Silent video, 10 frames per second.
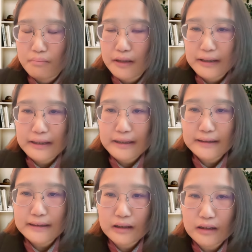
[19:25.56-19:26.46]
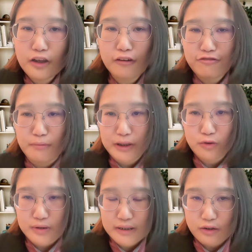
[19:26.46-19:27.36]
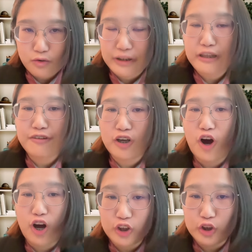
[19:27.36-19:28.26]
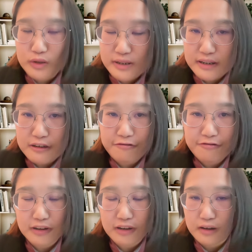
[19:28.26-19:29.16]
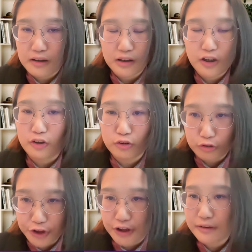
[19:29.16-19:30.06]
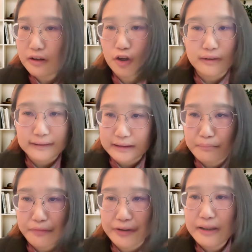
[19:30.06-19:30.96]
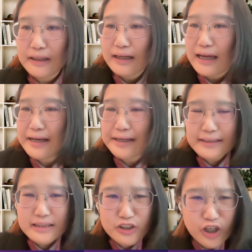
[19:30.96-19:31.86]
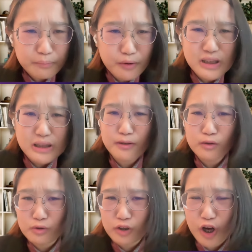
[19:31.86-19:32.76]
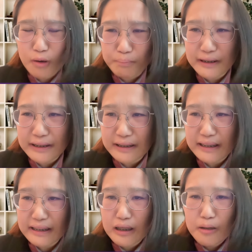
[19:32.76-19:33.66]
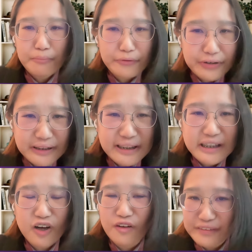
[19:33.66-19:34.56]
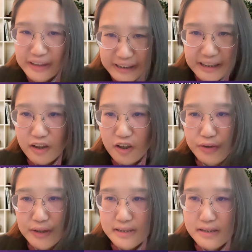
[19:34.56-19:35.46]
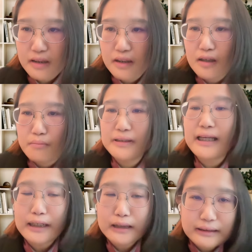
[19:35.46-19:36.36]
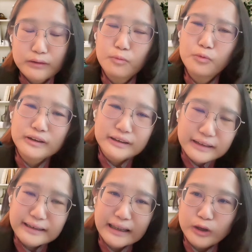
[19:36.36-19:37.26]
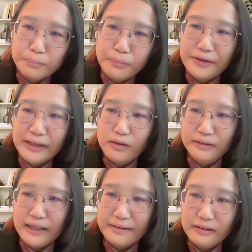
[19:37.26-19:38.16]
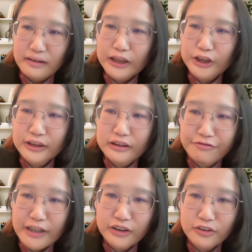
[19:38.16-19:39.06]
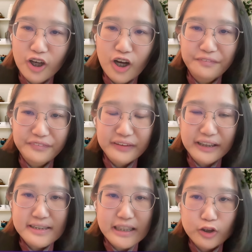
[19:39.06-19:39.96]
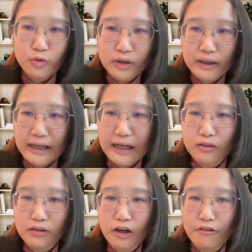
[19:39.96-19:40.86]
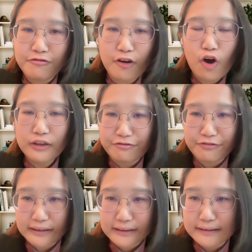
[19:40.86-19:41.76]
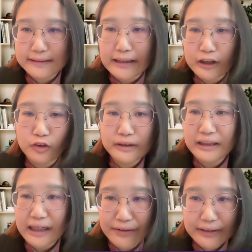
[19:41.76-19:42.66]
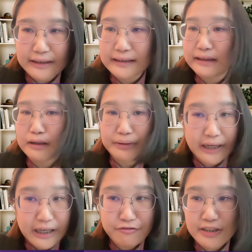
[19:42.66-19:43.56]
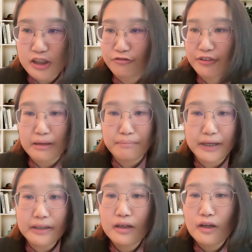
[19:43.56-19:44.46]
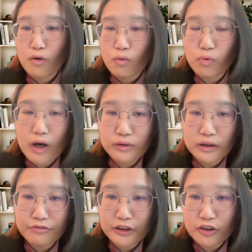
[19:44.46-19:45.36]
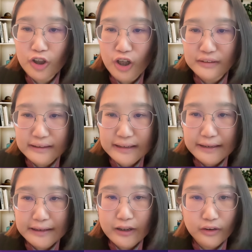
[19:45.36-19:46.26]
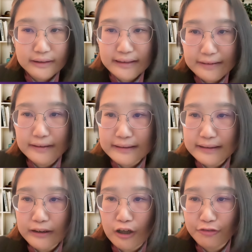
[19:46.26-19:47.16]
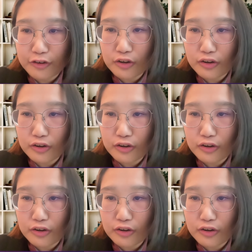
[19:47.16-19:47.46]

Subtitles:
but it is not for me to give a conclusive conclusion or a summary, and it is not possible to completely predict or negate all risks. But I would just like to point out that actually the federal court takes into account of all the factors, including the characters and the behaviors of the inmate, while the federal court deciding on the sentencing of